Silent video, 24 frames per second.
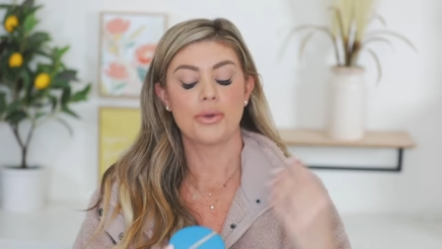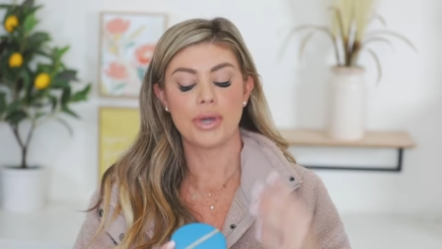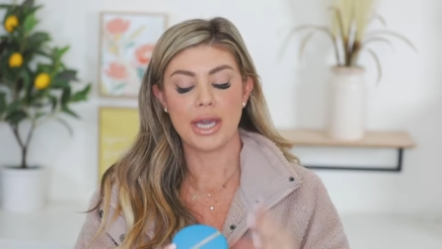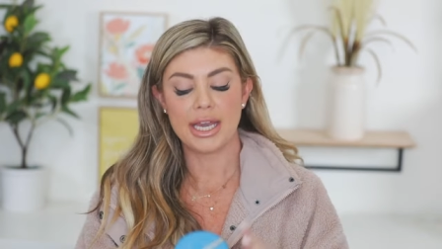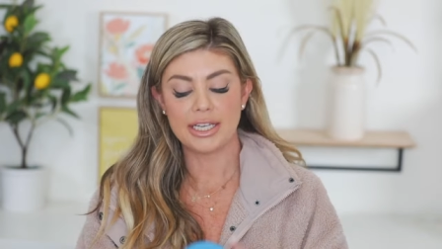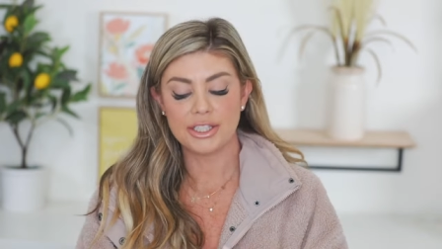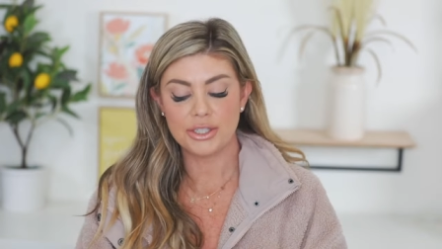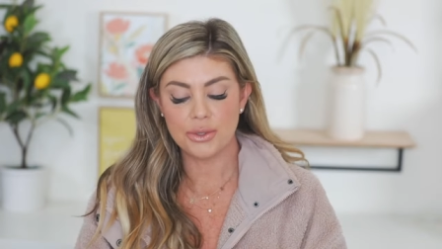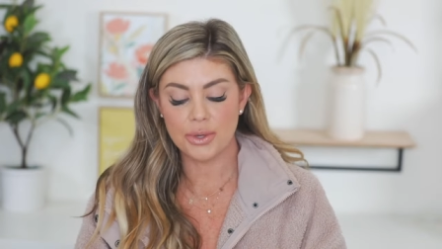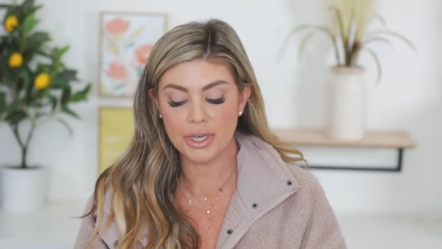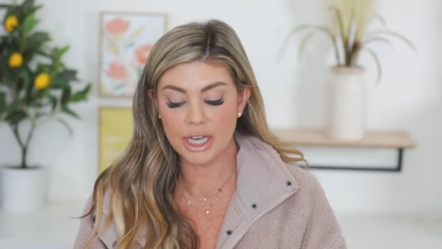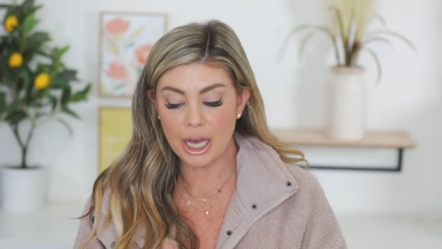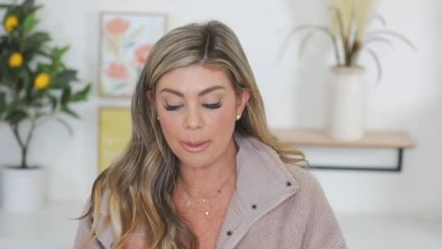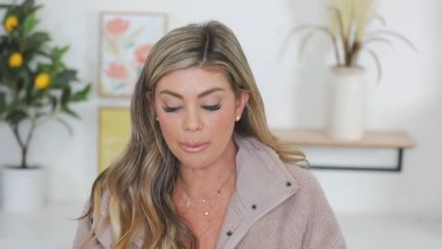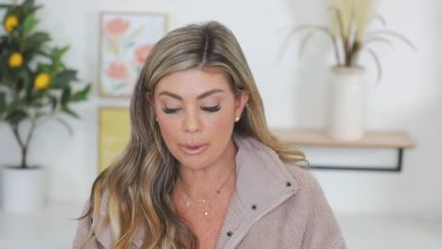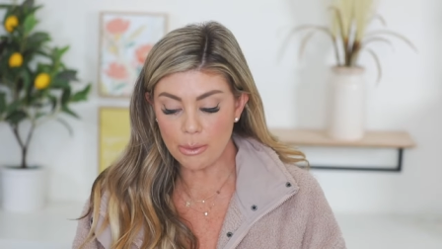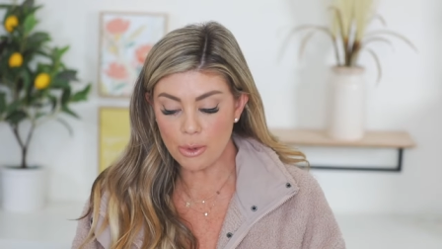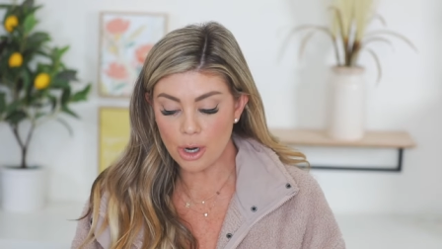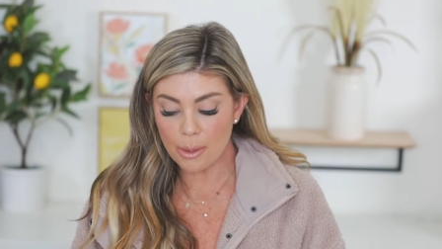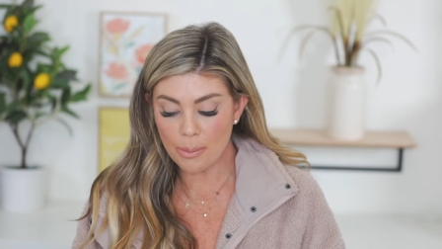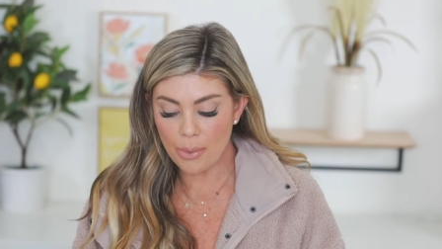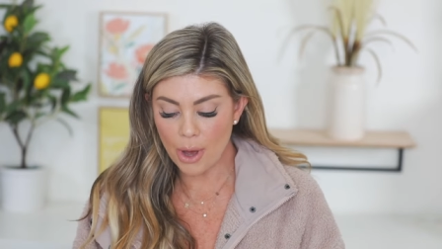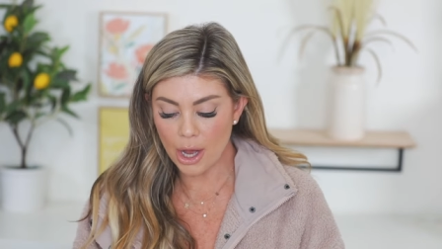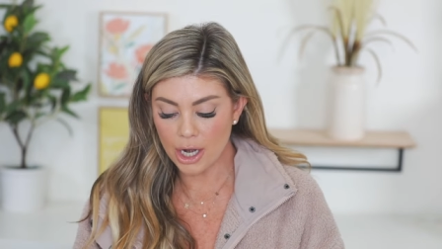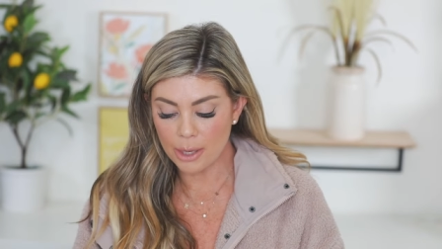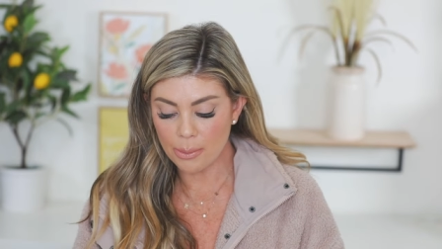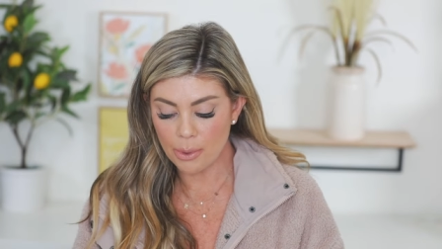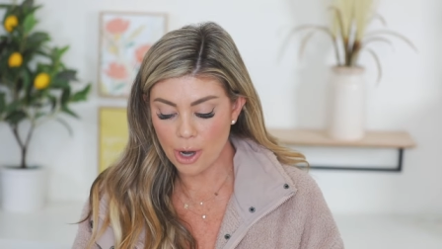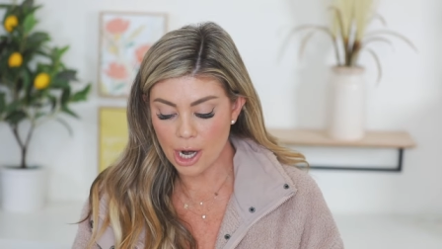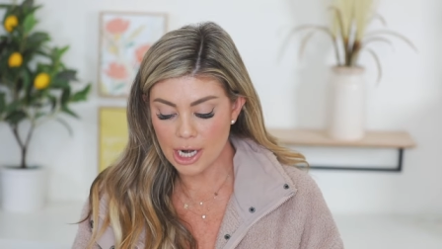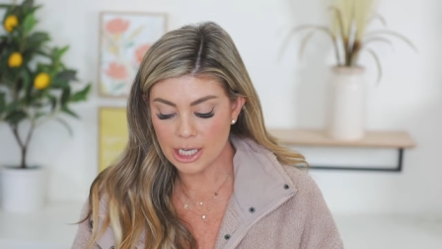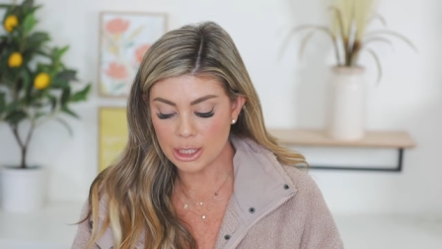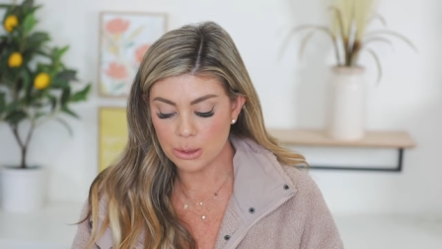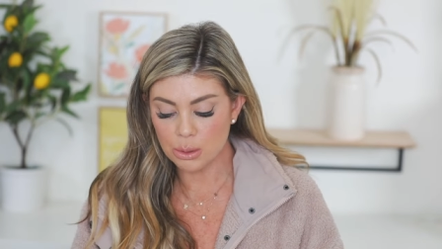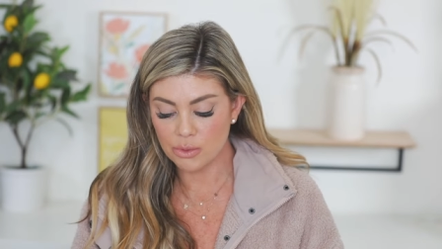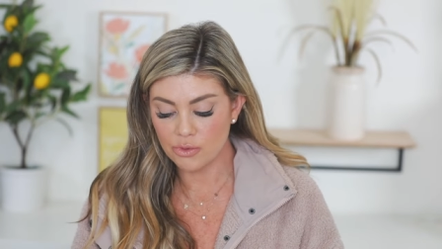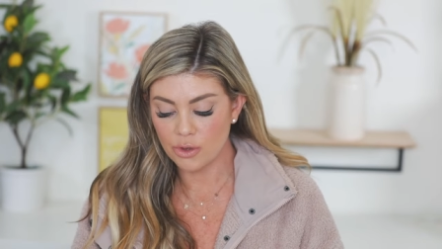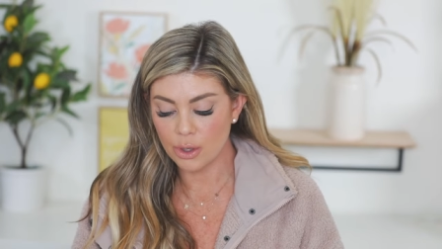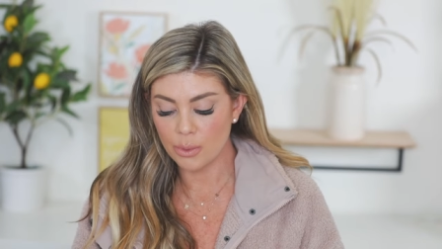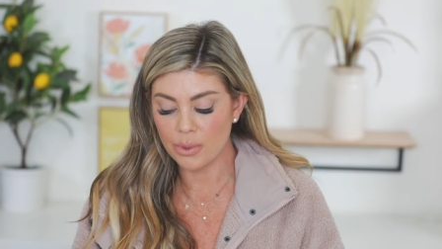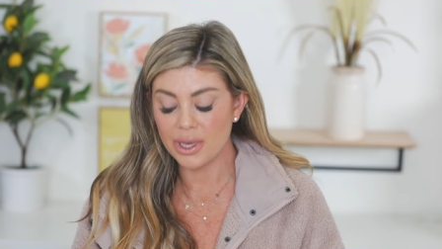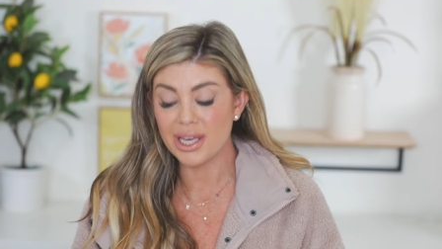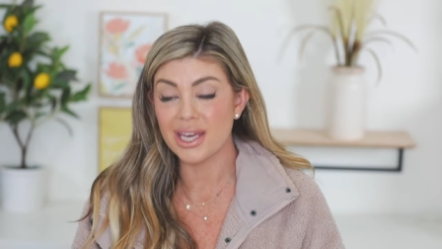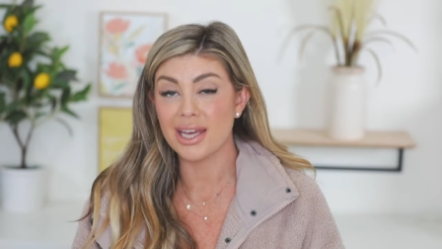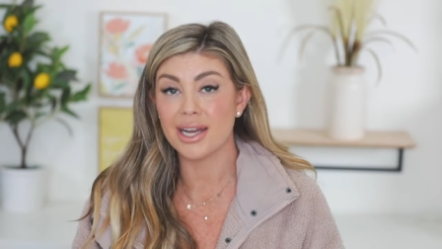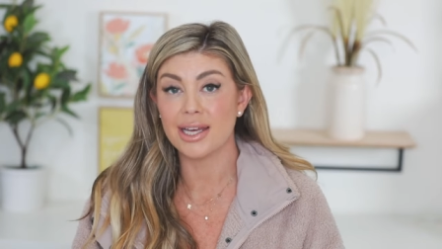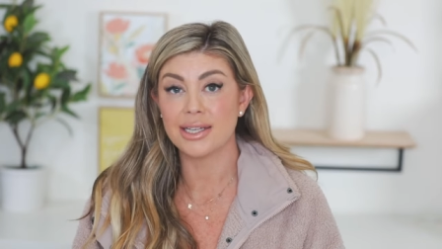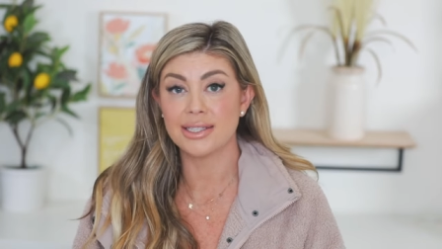Okay, so a couple more body products before
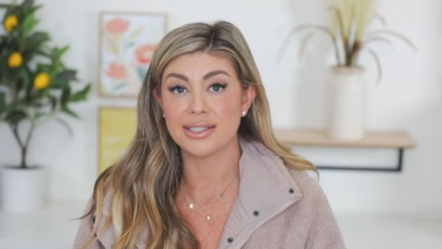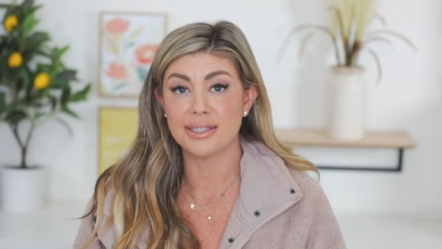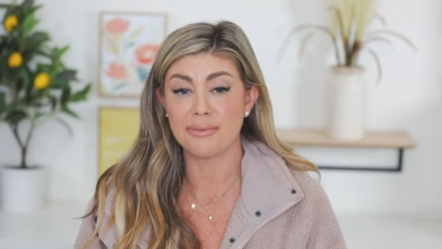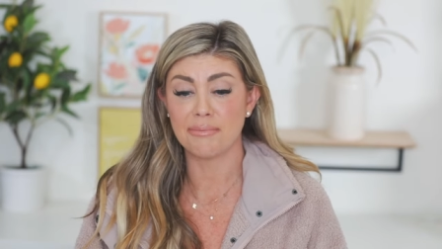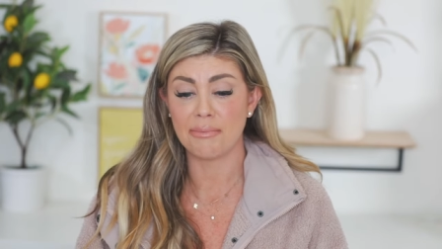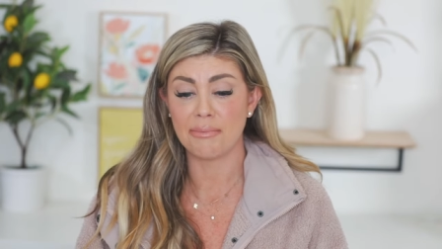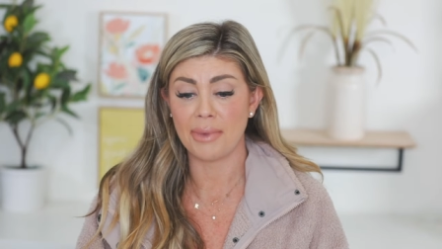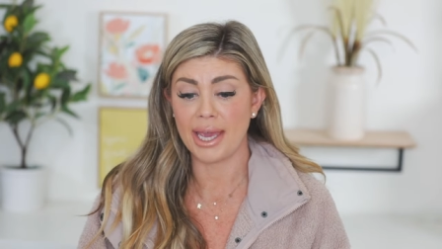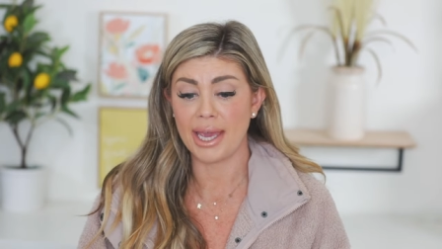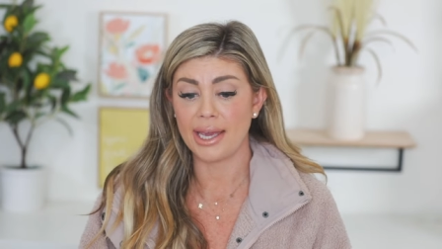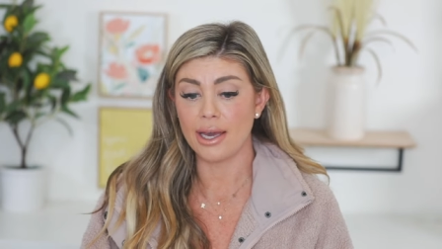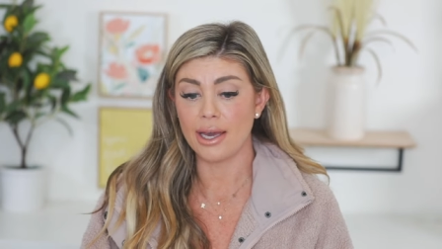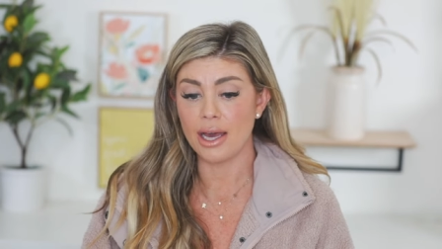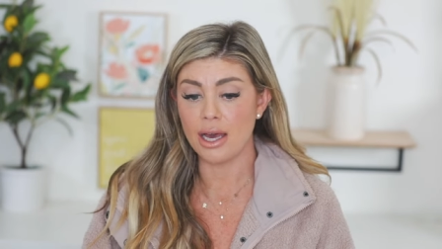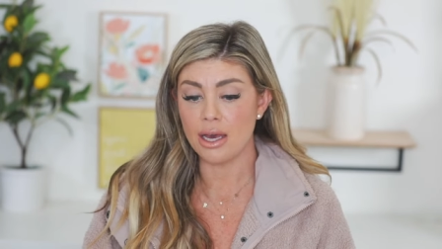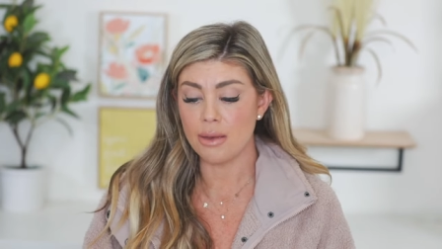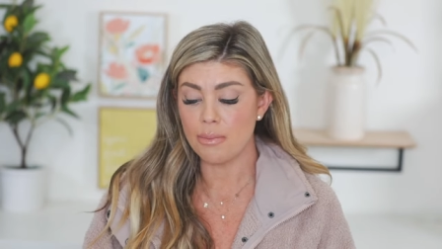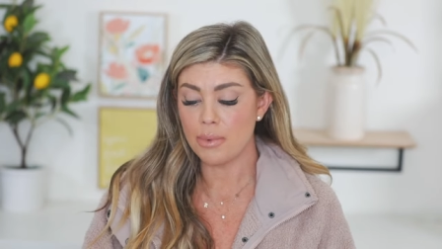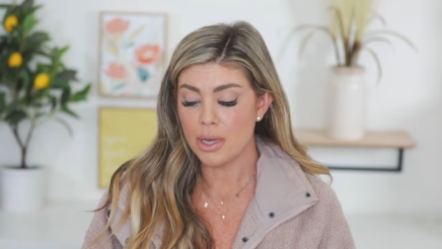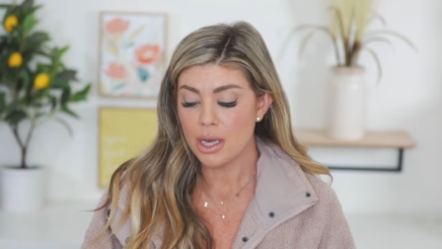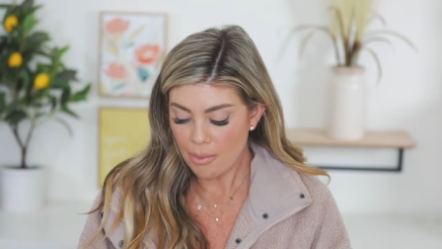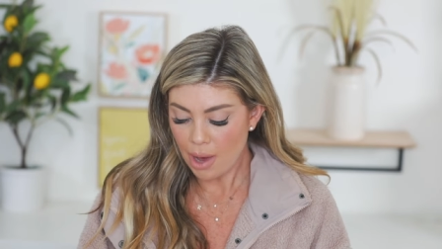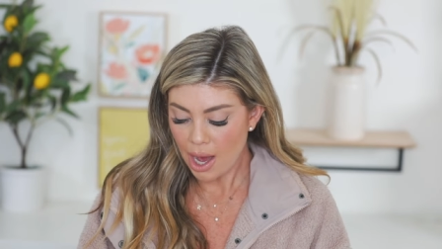we get into makeup.